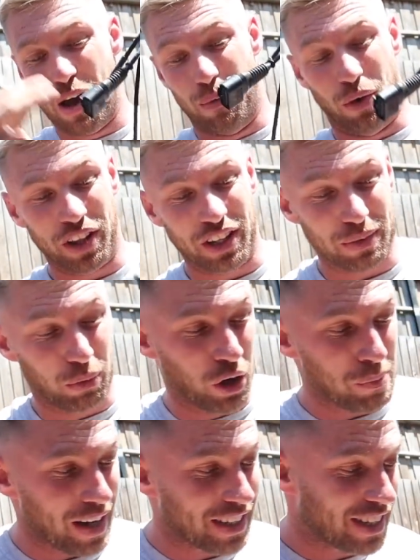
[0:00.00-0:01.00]
One of the one
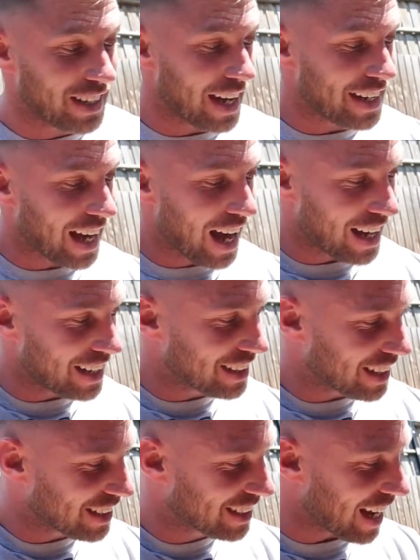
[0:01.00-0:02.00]
of my CA
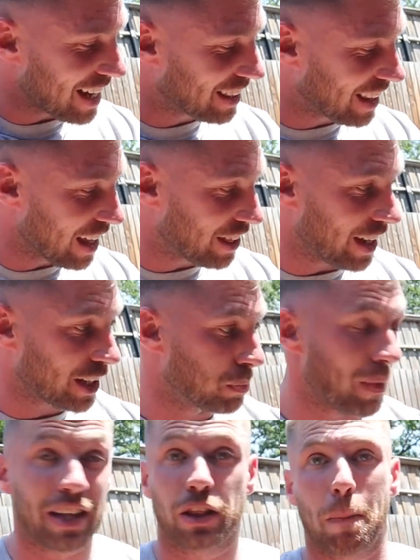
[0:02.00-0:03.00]
guys has said that this
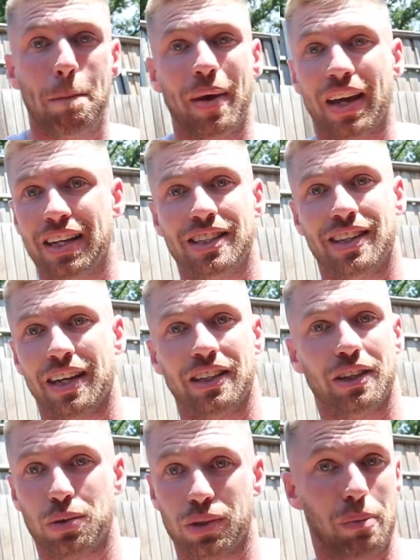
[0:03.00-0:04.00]
made the biggest thing.
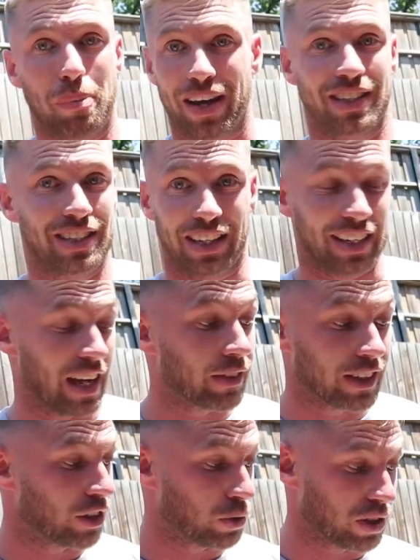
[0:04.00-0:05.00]
This was the best thing he
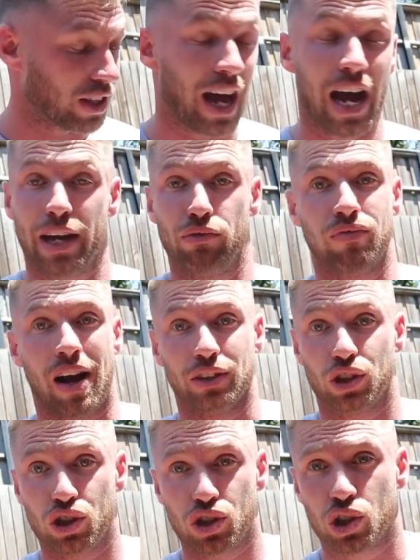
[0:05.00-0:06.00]
ever did to his car. It
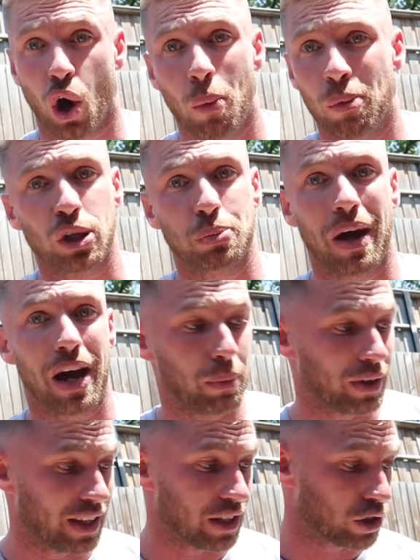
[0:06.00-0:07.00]
ran so much better
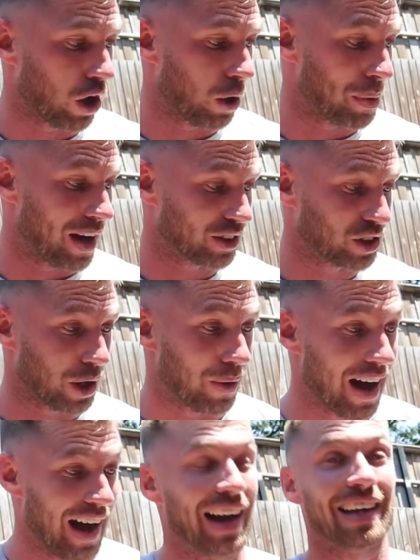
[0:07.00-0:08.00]
with these coil packs,
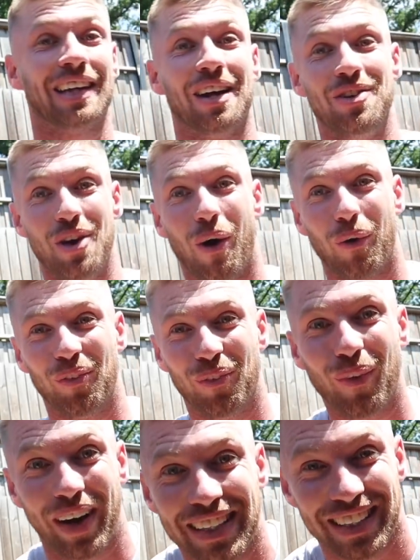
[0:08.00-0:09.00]
so I cannot
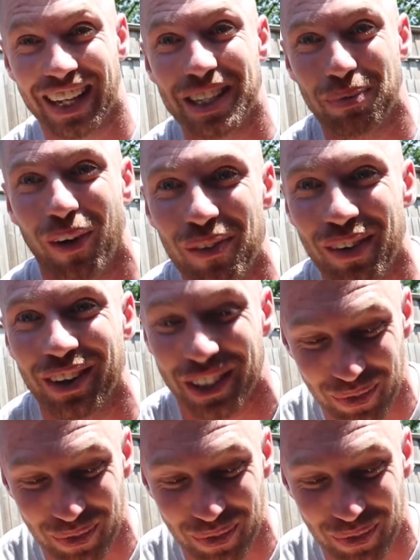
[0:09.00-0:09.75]
wait. Let's put them on.